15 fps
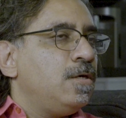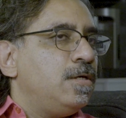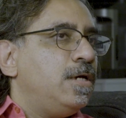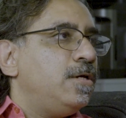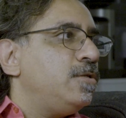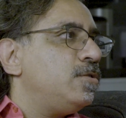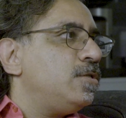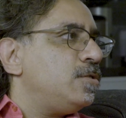
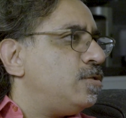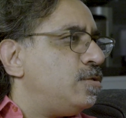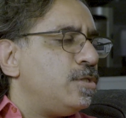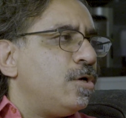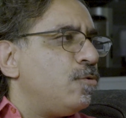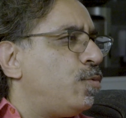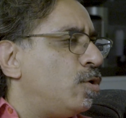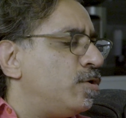And
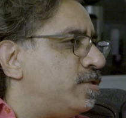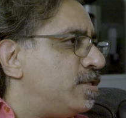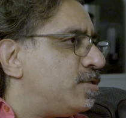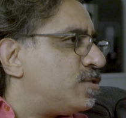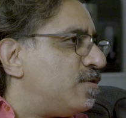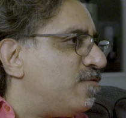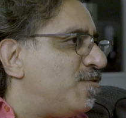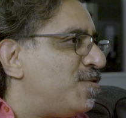no
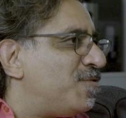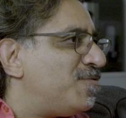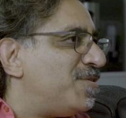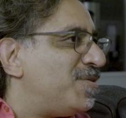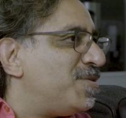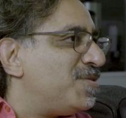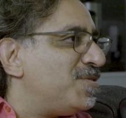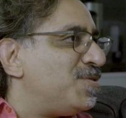politics involved or
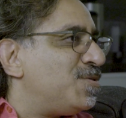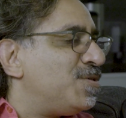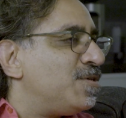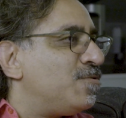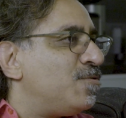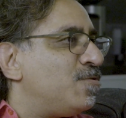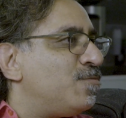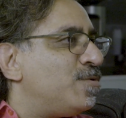anything, do you
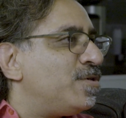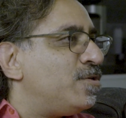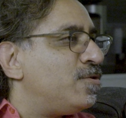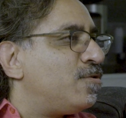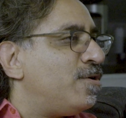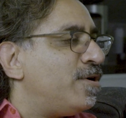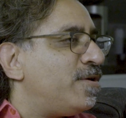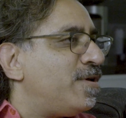think? Or were you
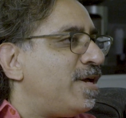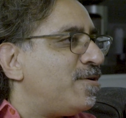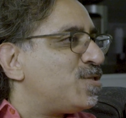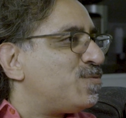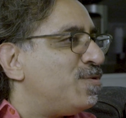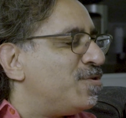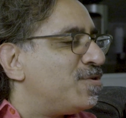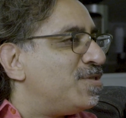quite
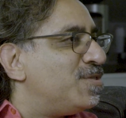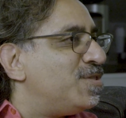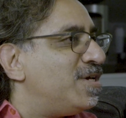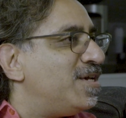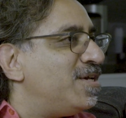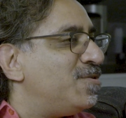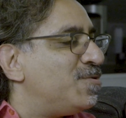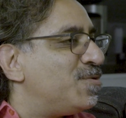outspoken
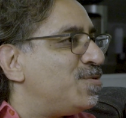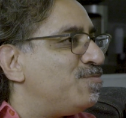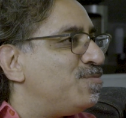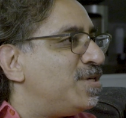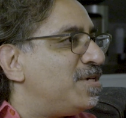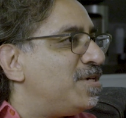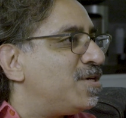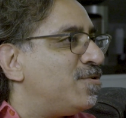then, or
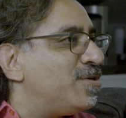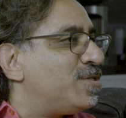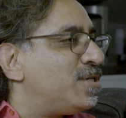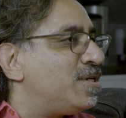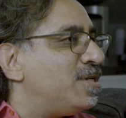thinking critically?